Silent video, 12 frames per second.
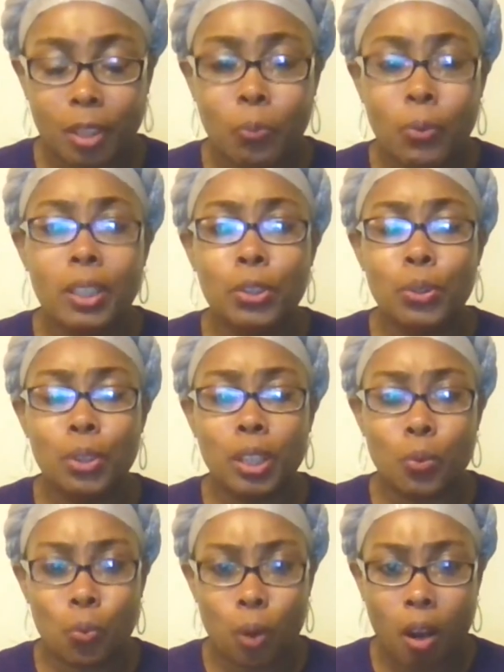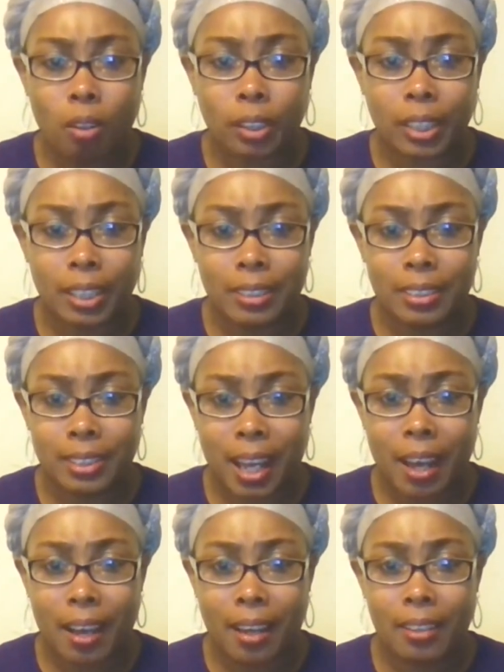when you can walk
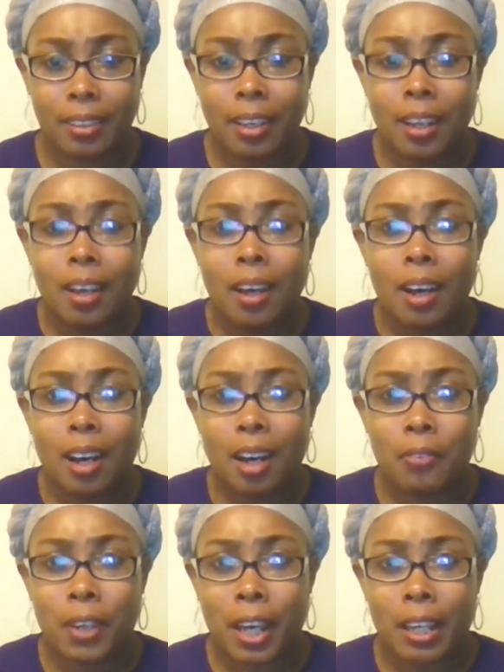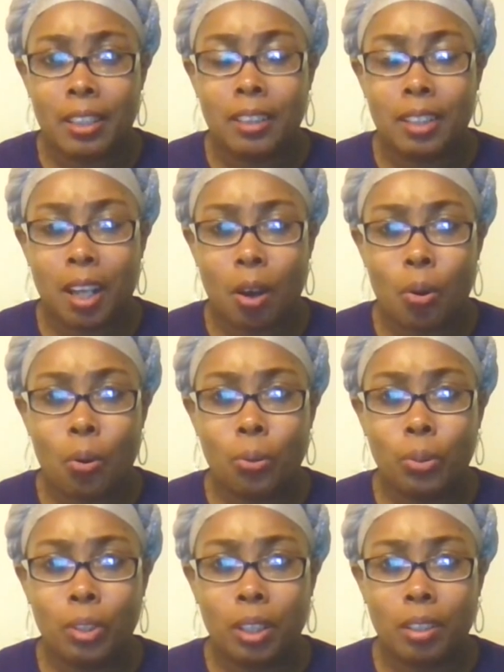inside of a
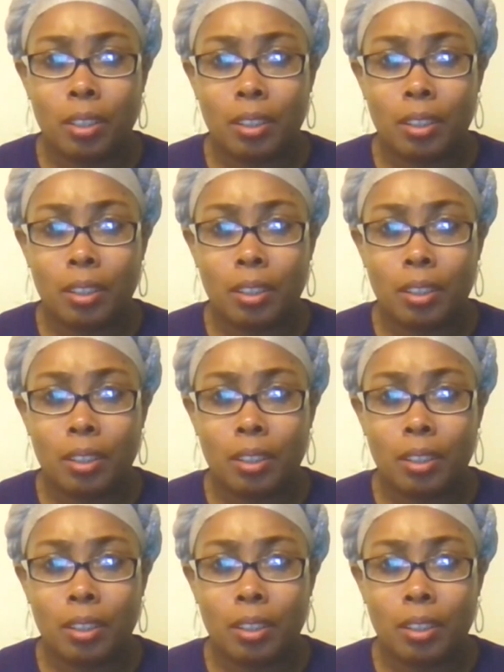loan